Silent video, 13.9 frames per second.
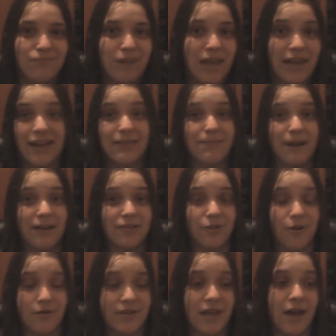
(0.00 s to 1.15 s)
we had to get back to the
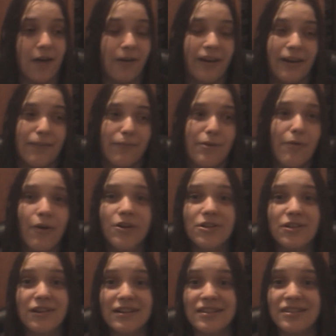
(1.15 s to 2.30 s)
hotel. And we weren't
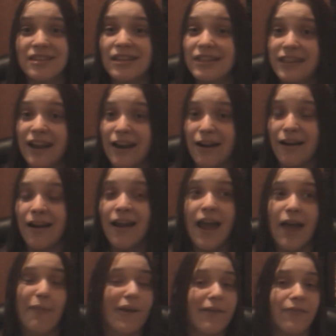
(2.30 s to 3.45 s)
just going to sit there
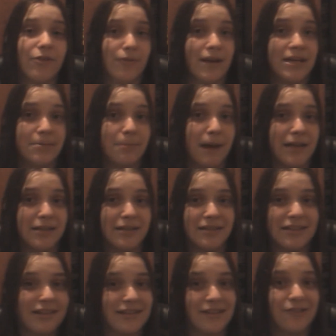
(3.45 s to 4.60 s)
and wait for the rain to pass
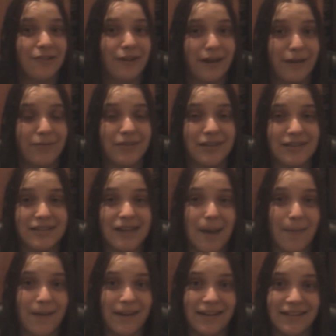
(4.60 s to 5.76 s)
because it didn't look like it was going to
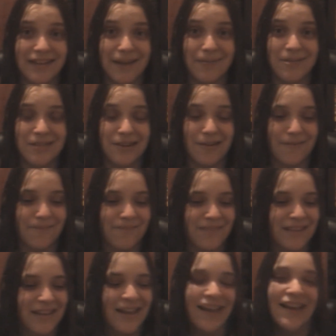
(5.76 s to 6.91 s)
stop anytime soon.
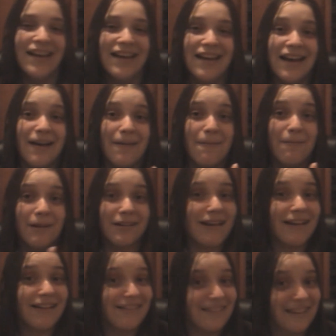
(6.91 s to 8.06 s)
But
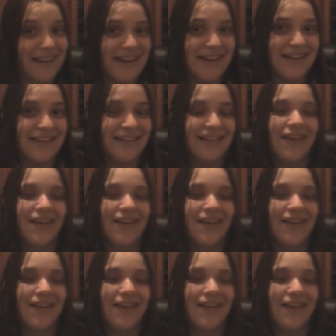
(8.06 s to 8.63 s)
luckily,